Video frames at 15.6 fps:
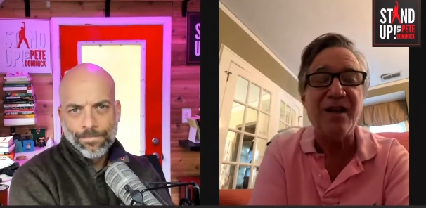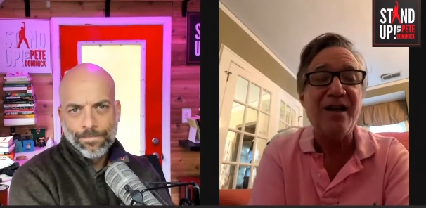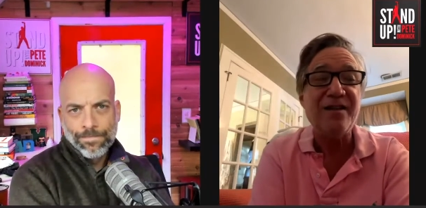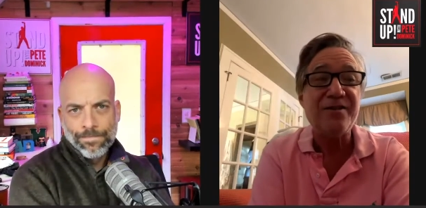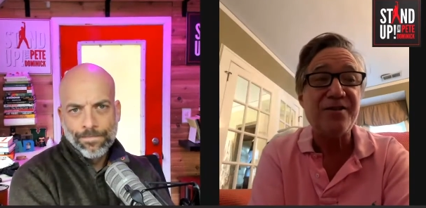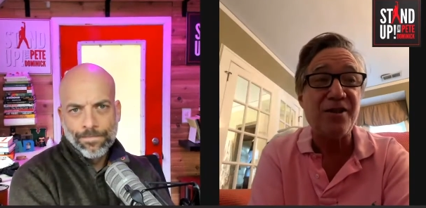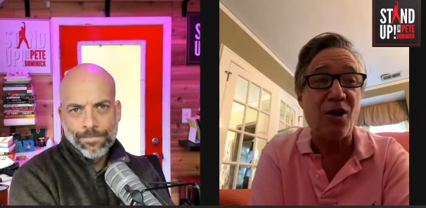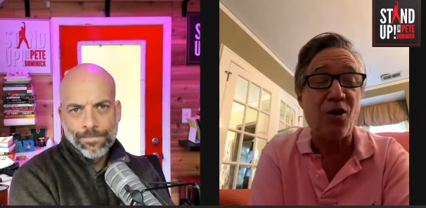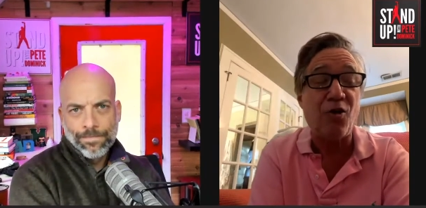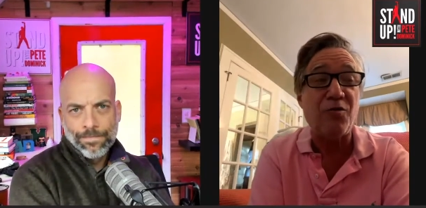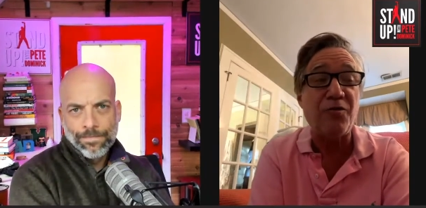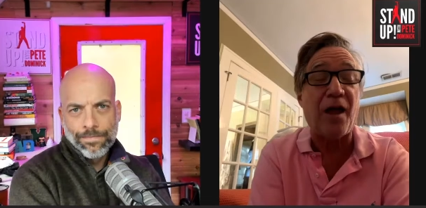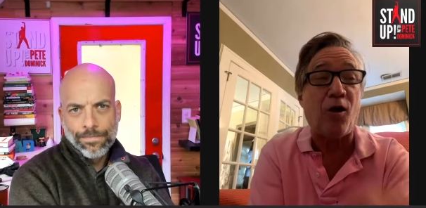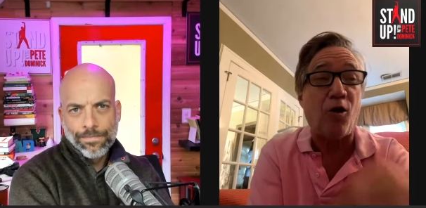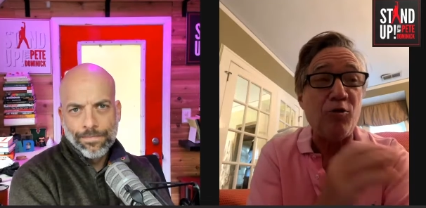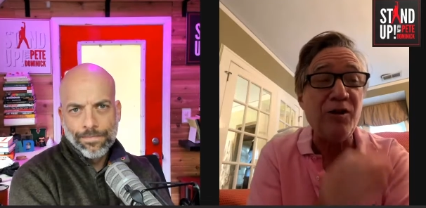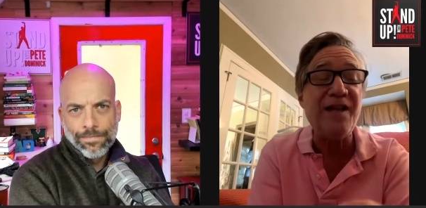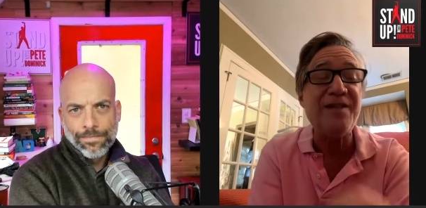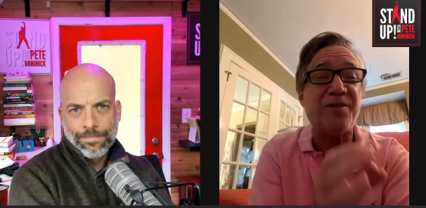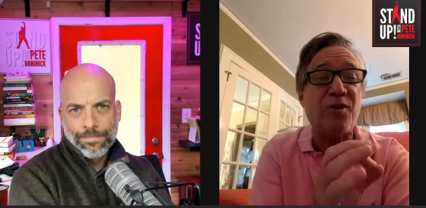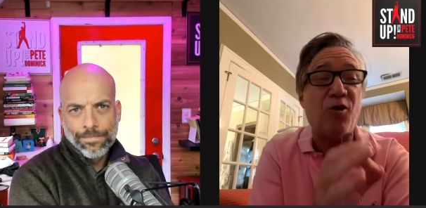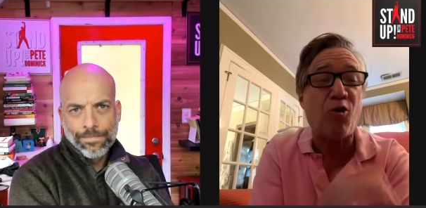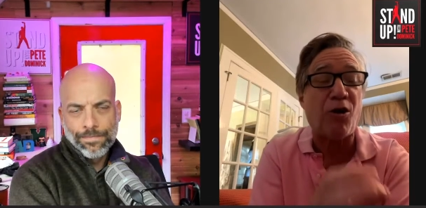Speaker 1: So not only is the
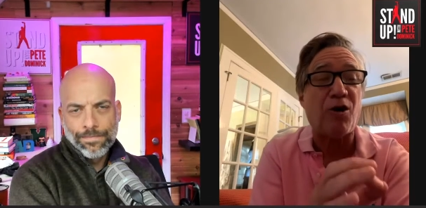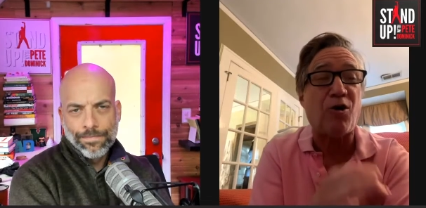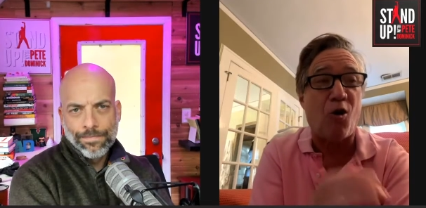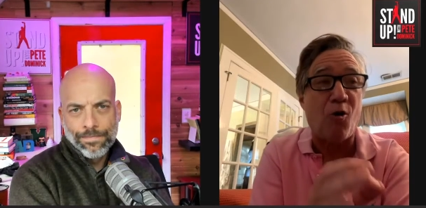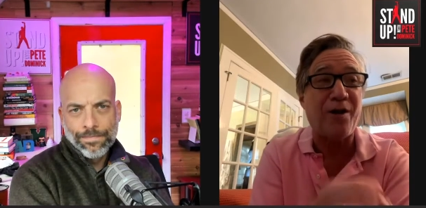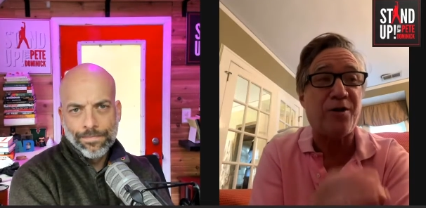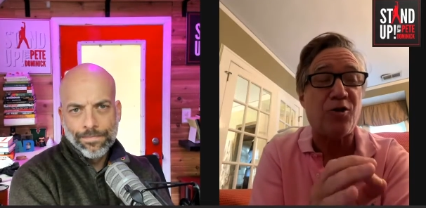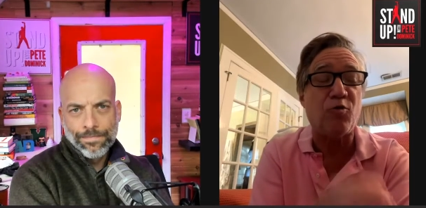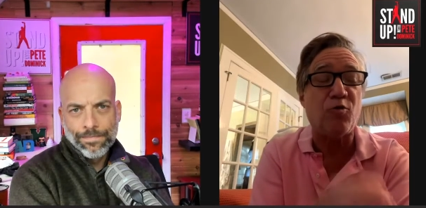court going to